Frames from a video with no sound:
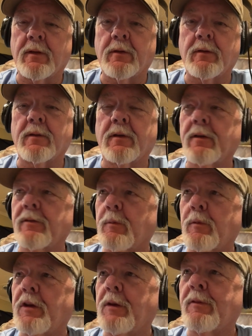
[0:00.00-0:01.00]
look, cuz,
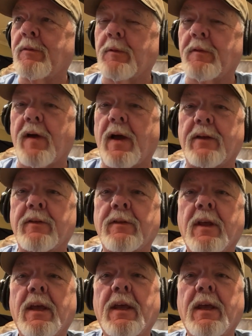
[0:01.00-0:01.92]
I'm going to give you some advice.